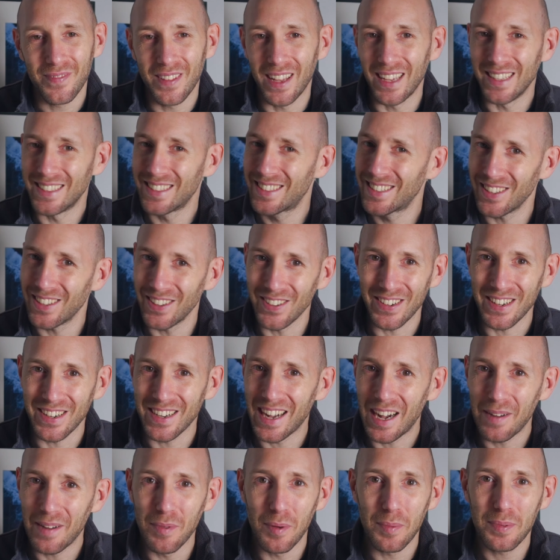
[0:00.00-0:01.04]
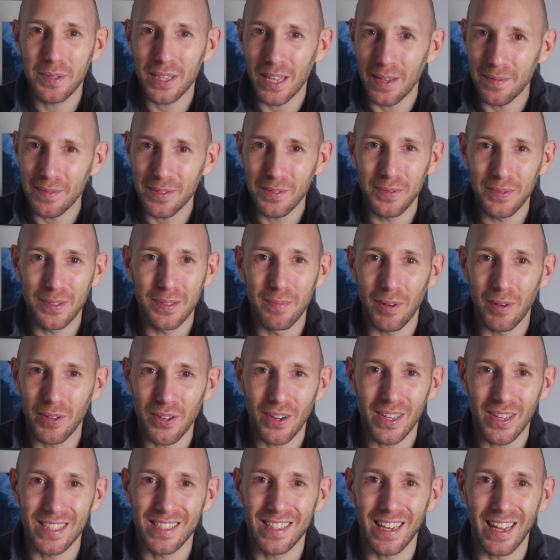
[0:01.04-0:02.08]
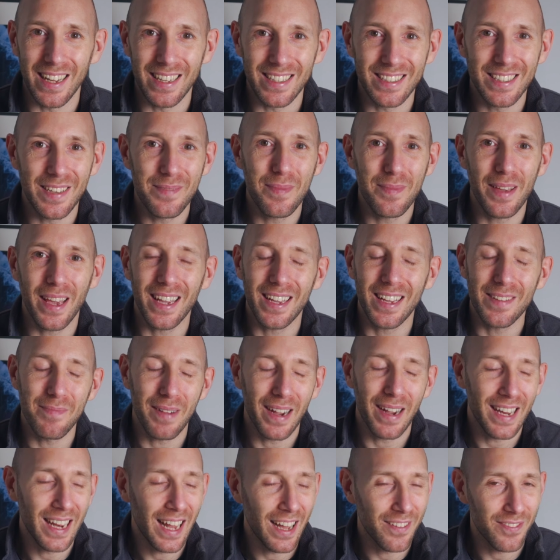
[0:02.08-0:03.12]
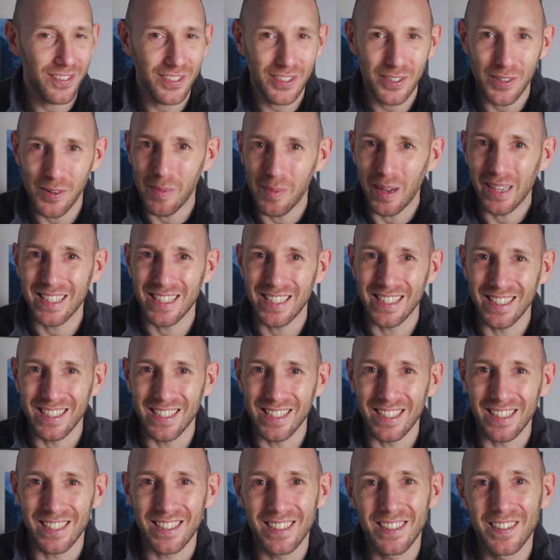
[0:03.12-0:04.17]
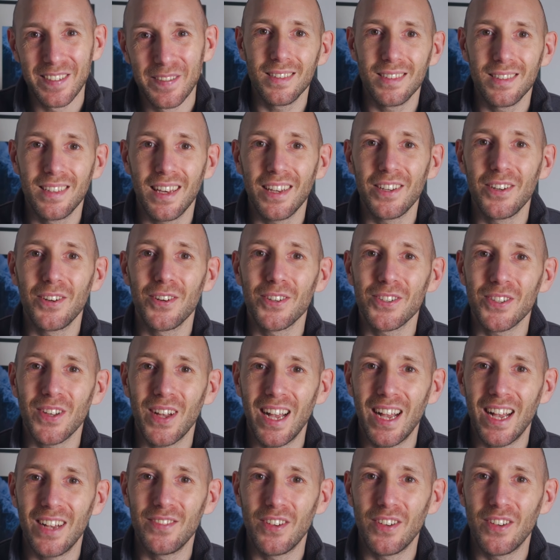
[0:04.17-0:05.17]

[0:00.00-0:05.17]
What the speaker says: And sorry, I'm obsessed with modular sliders. They make my life so much easier. They also have